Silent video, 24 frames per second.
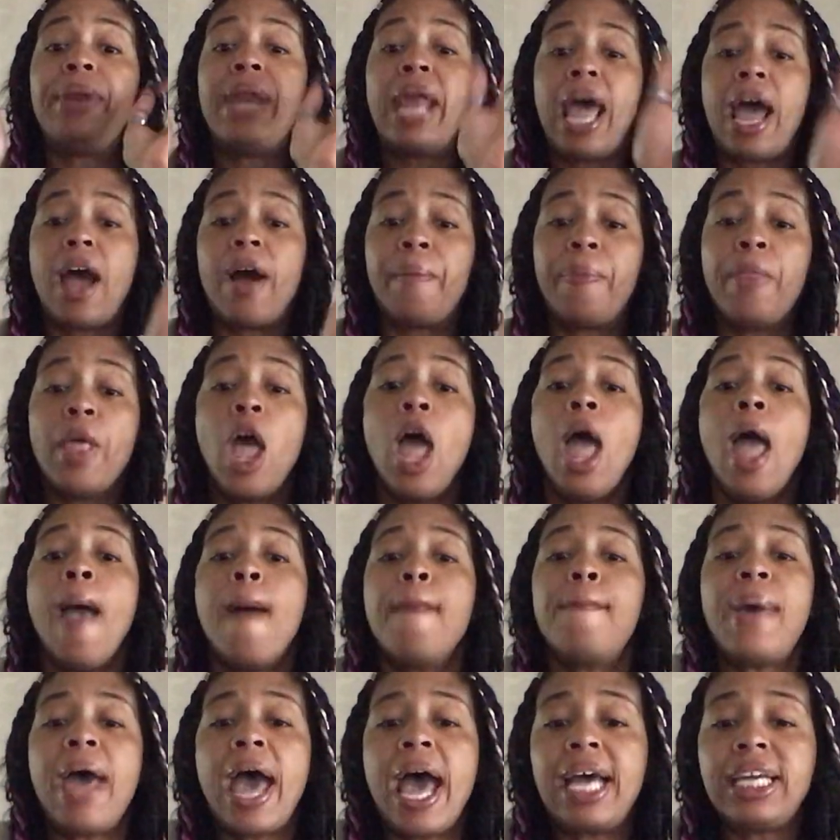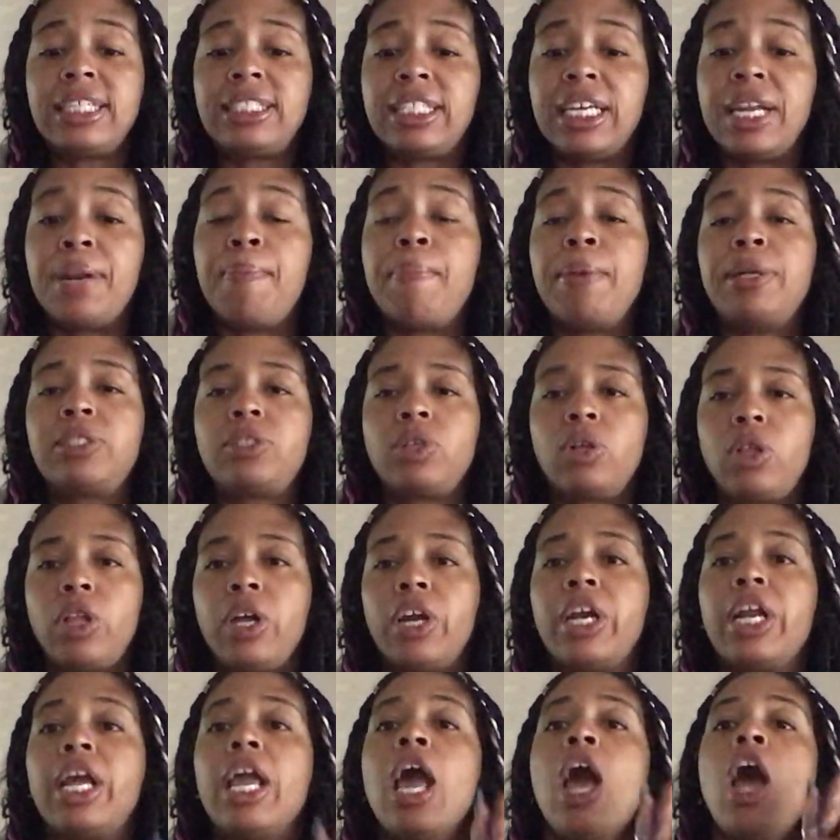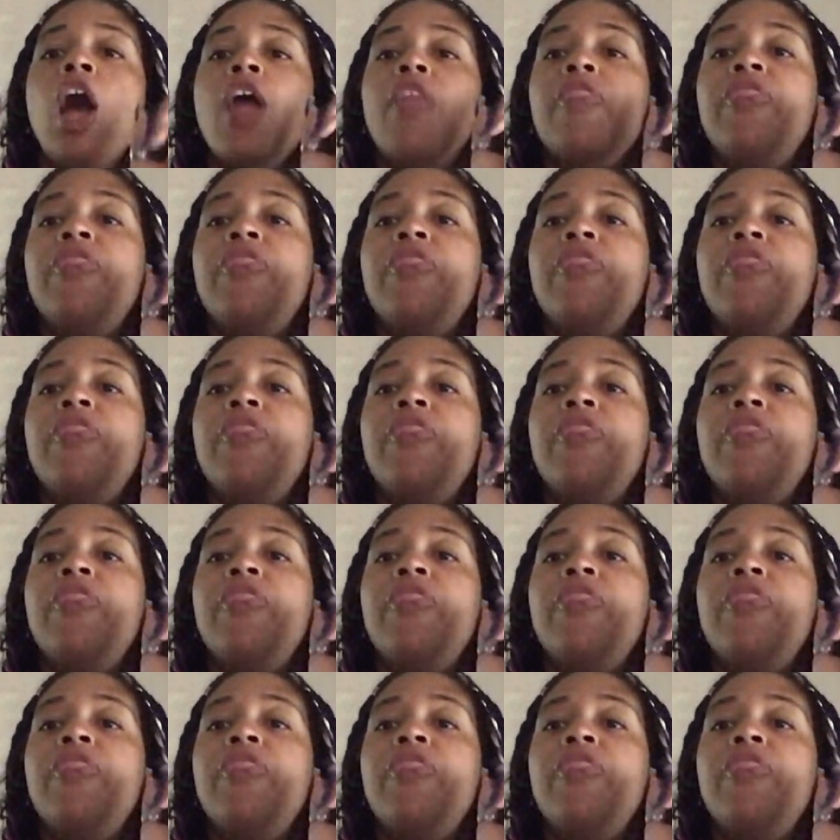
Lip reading: Now, passion, mental clarity.